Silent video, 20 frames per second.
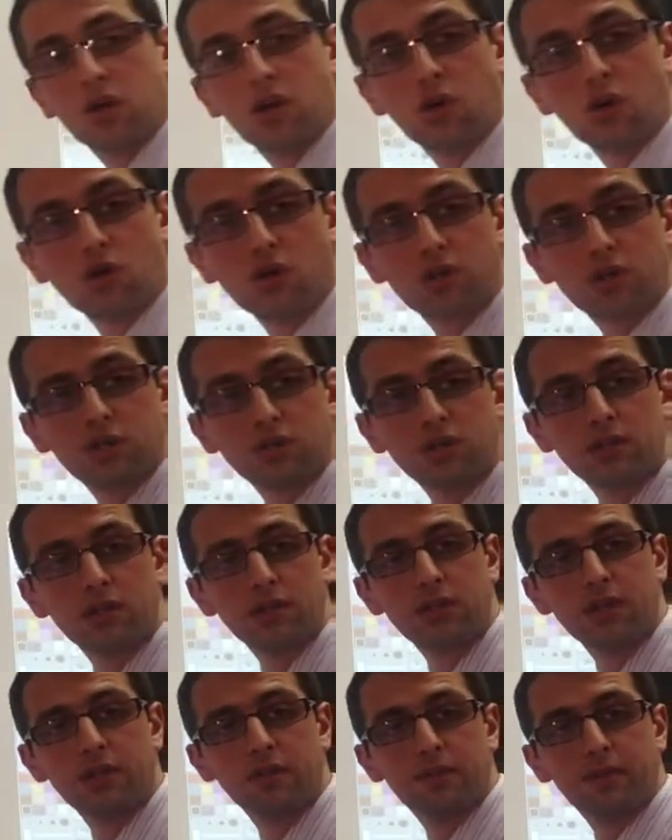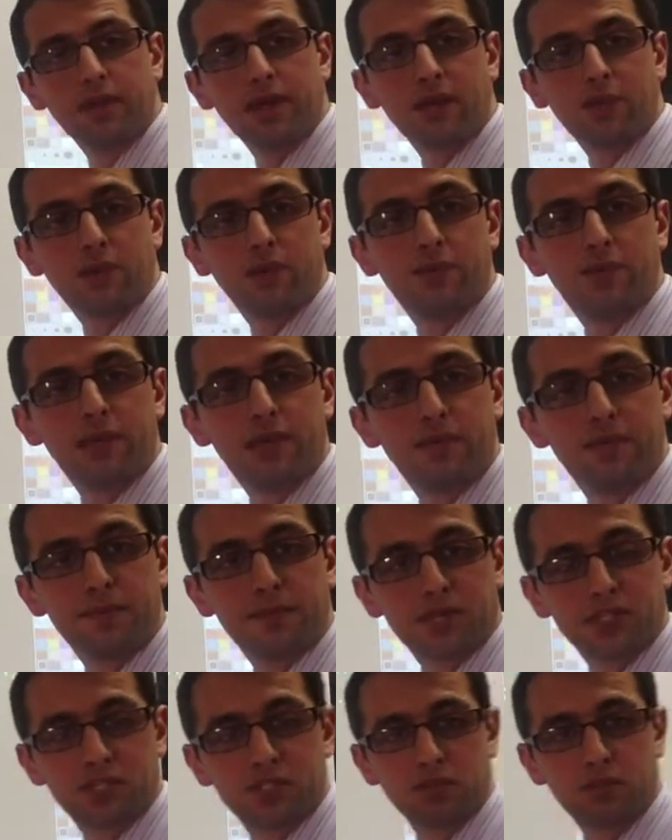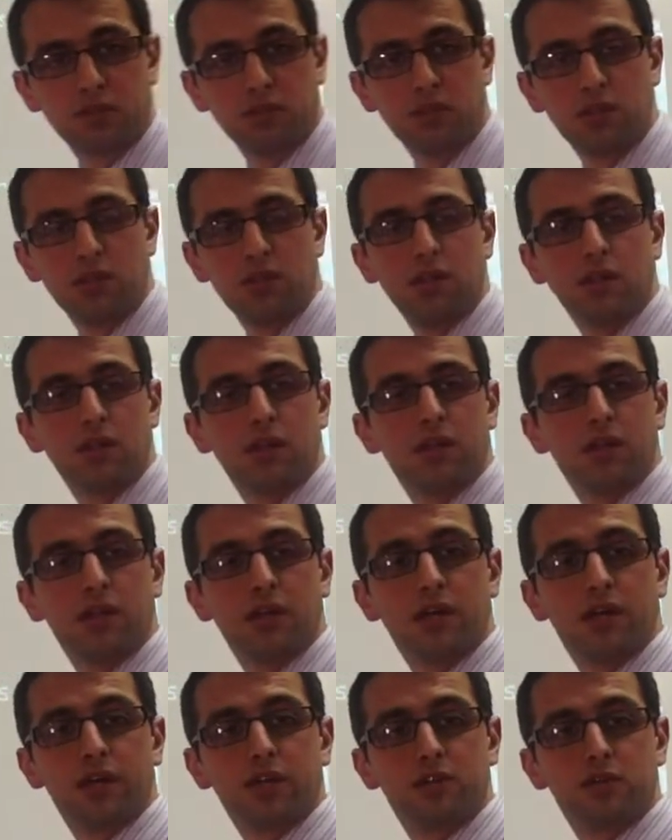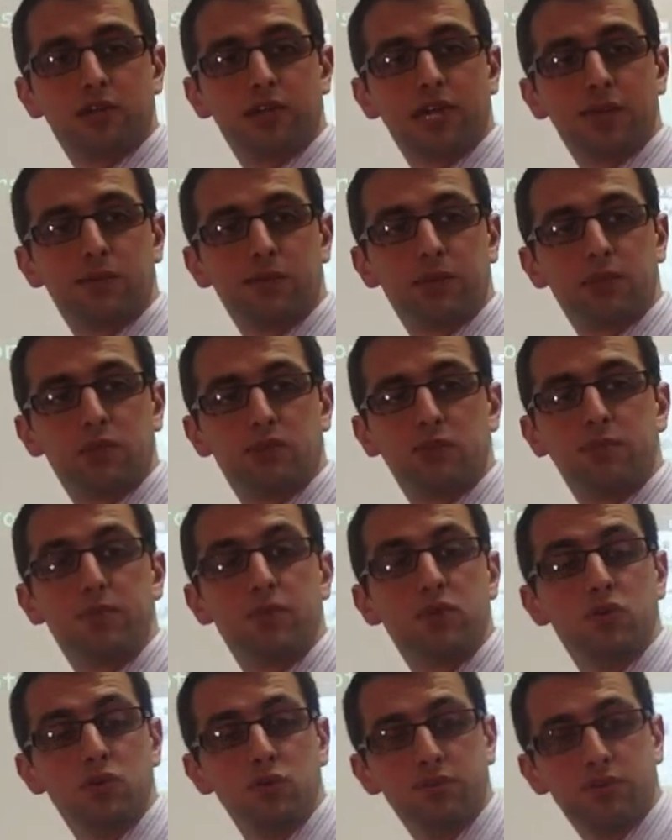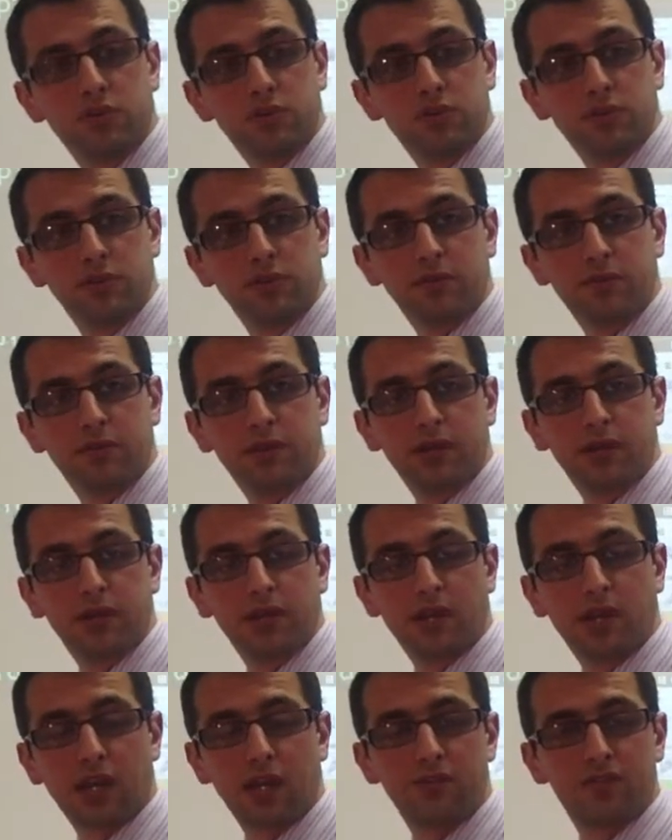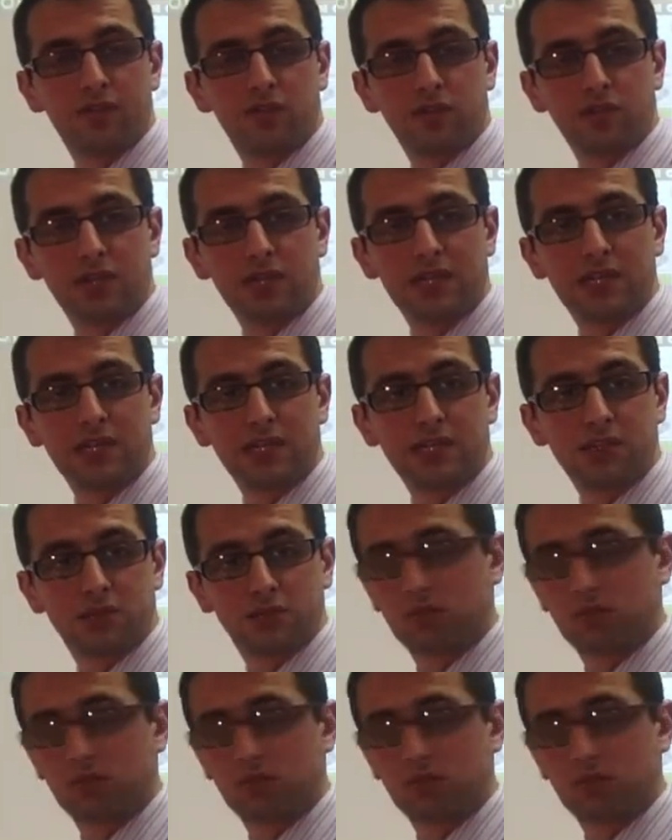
organ may well be a muscle to enable you to move or to cover your ears or